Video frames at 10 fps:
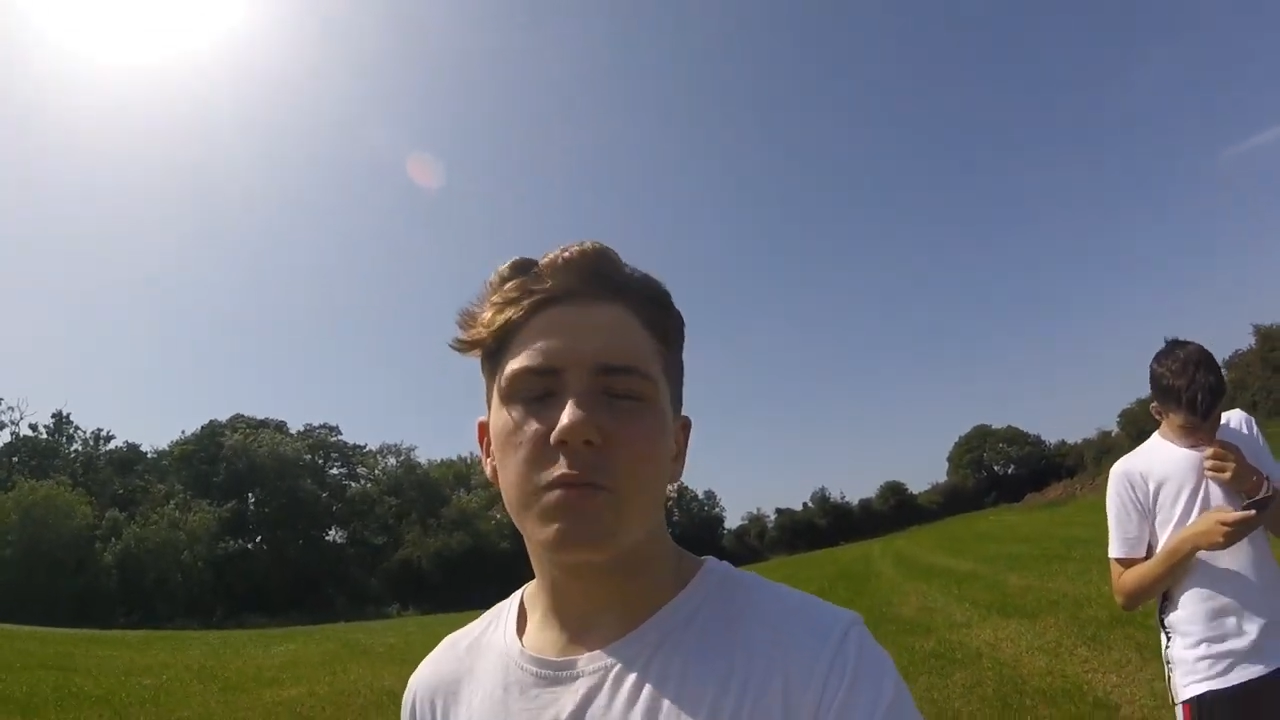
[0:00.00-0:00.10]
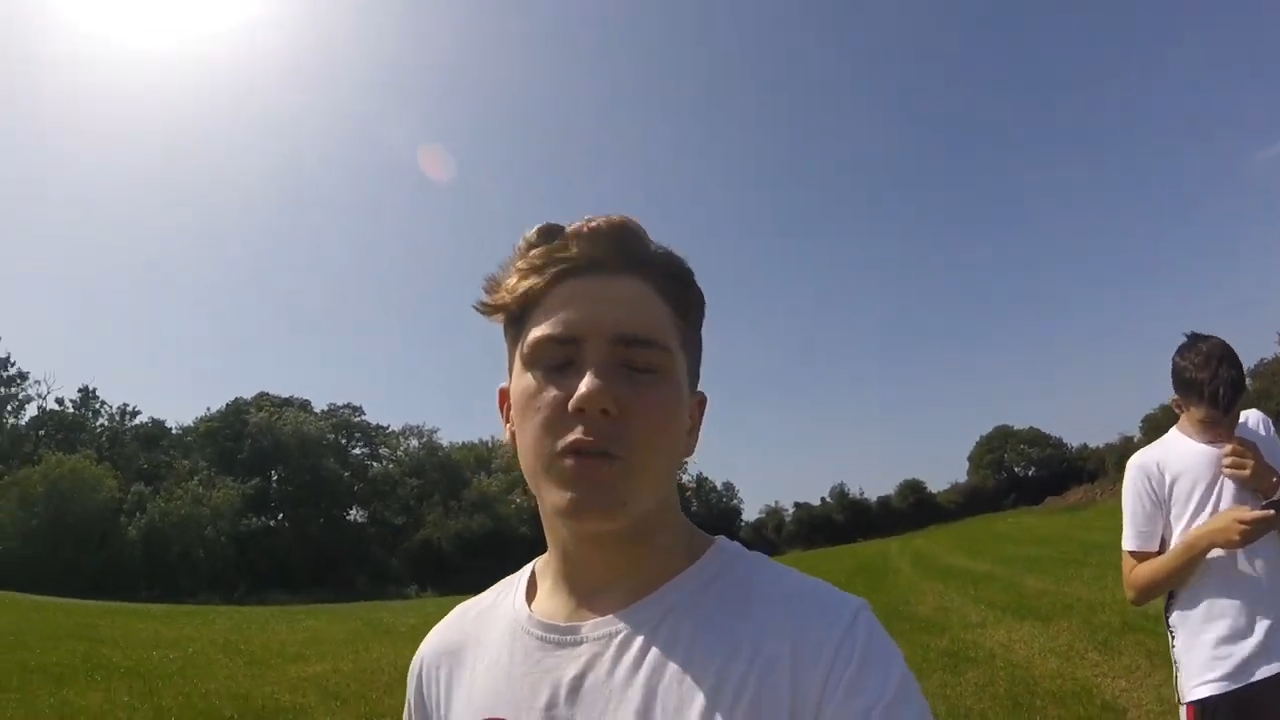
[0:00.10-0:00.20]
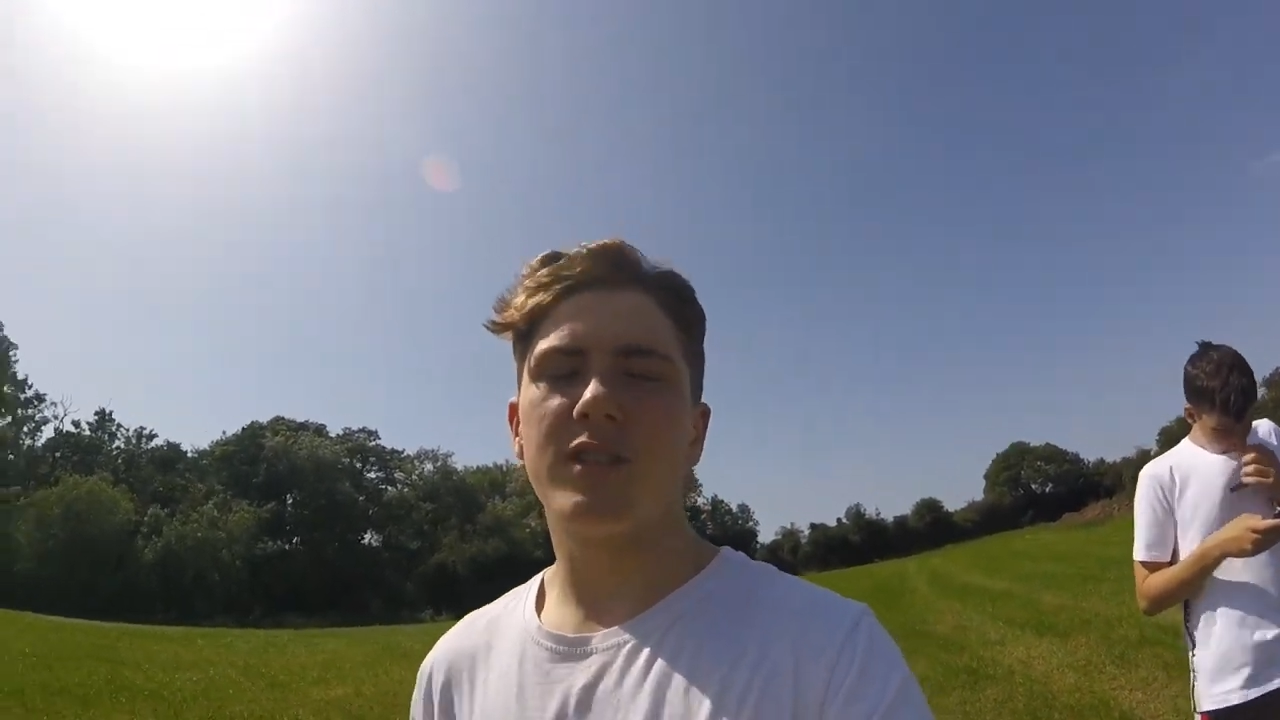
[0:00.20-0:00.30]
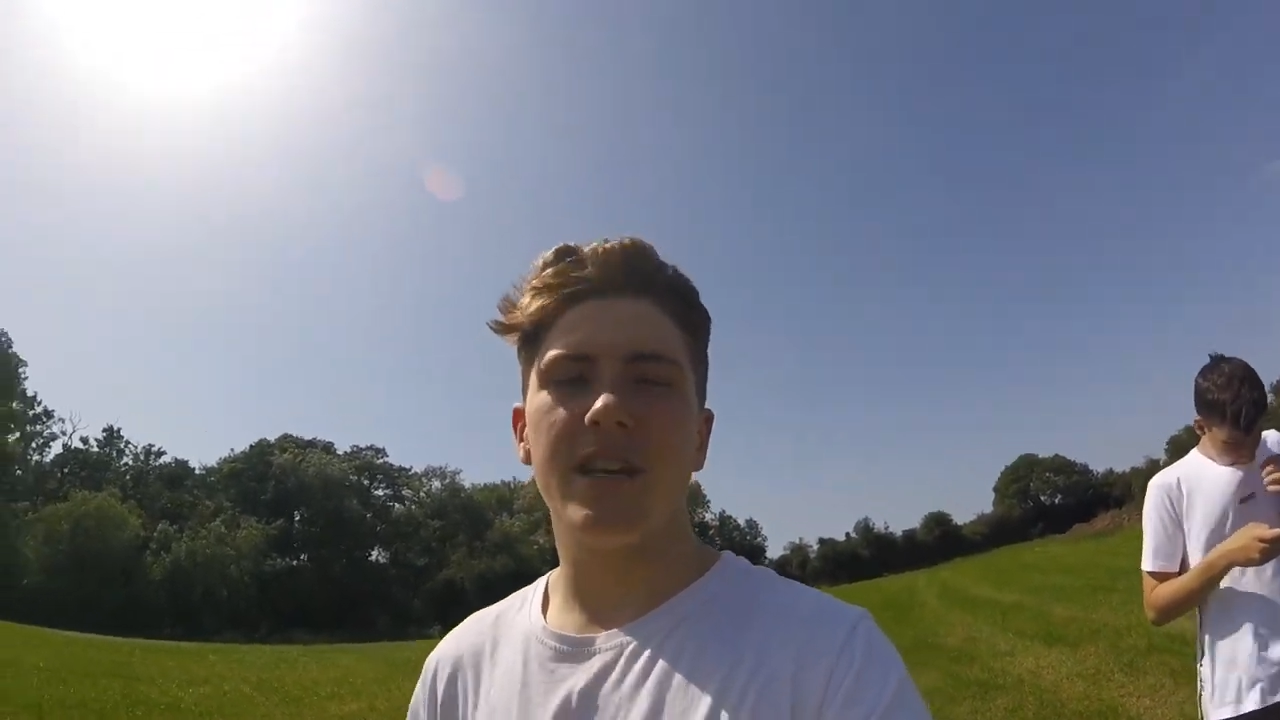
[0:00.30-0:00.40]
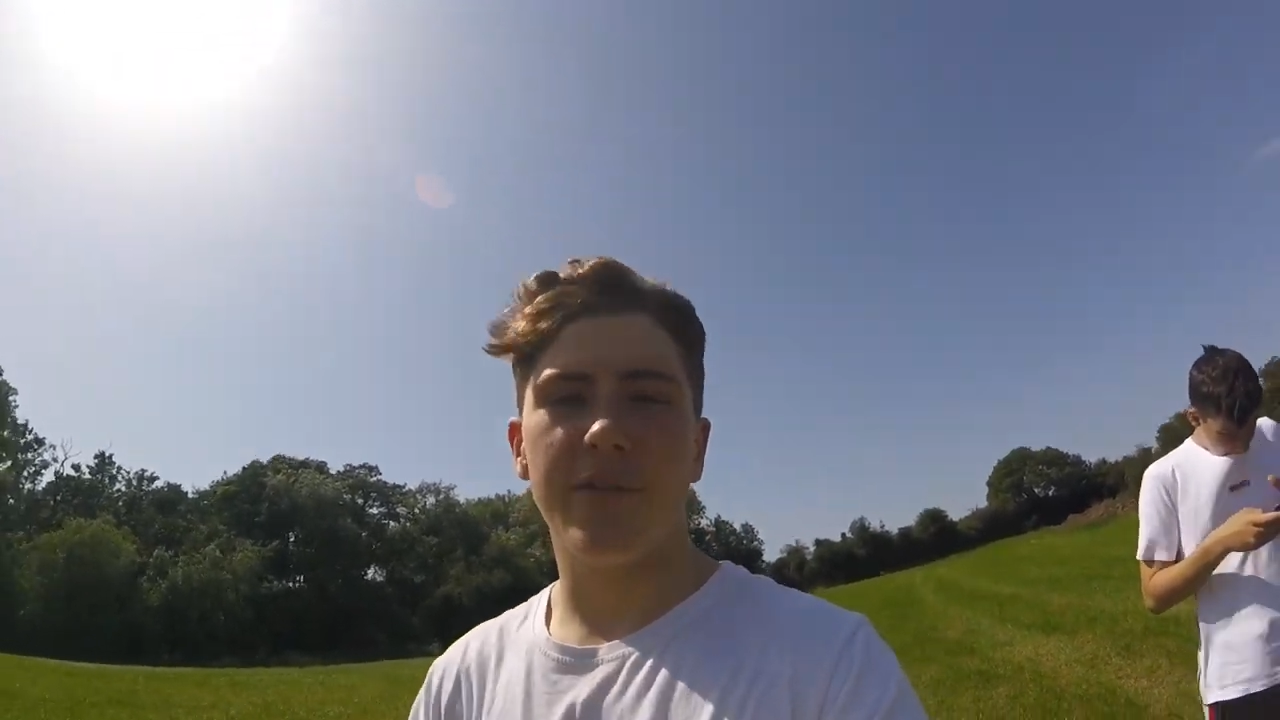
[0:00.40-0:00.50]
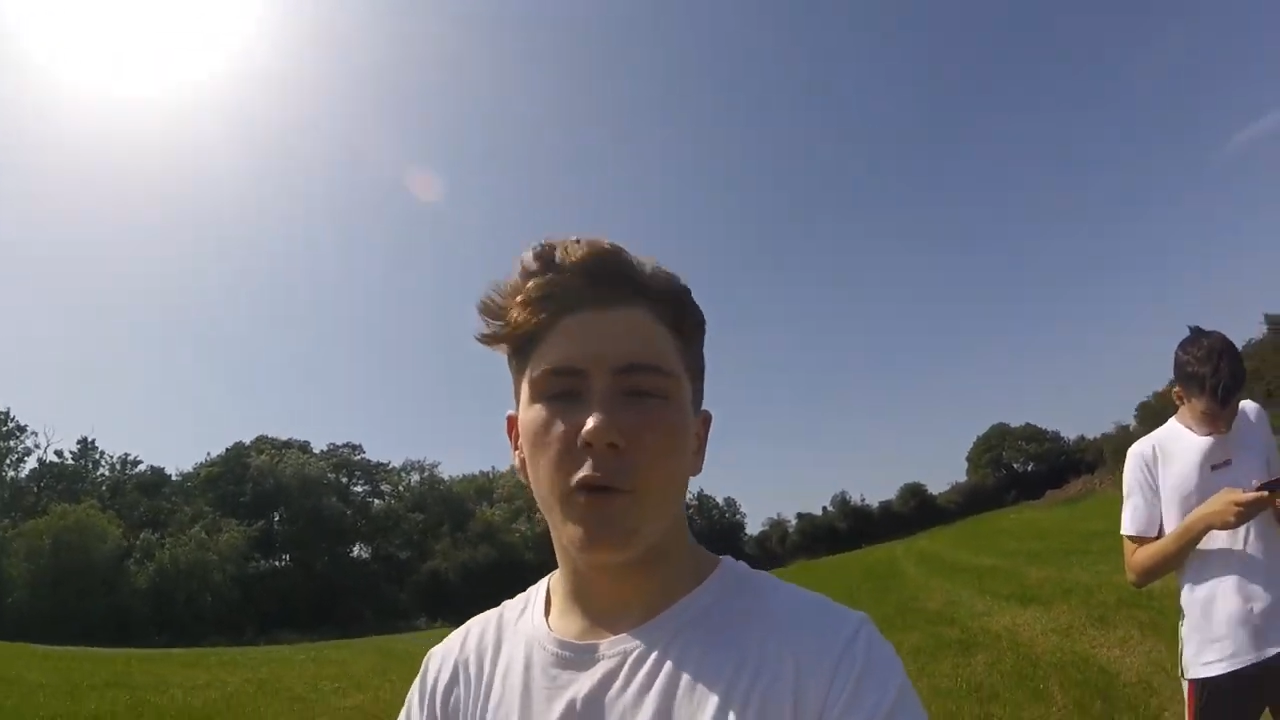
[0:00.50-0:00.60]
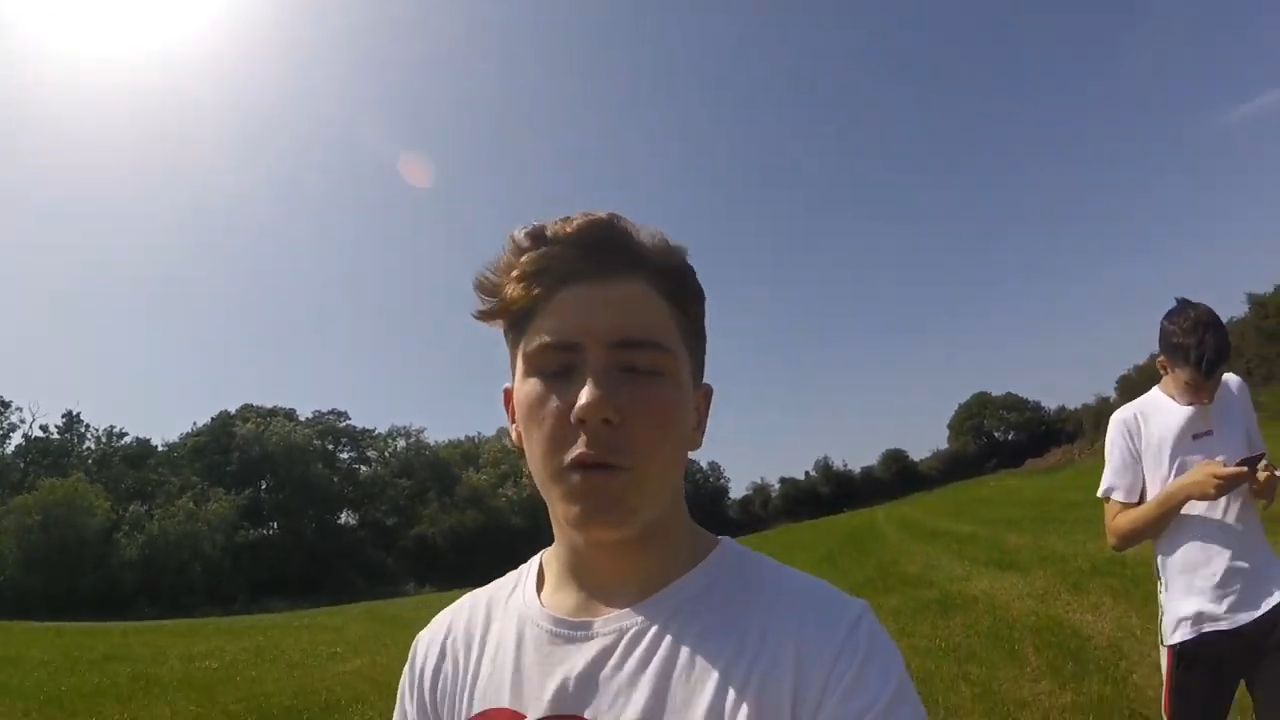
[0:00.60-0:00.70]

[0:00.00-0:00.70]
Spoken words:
we'll see if it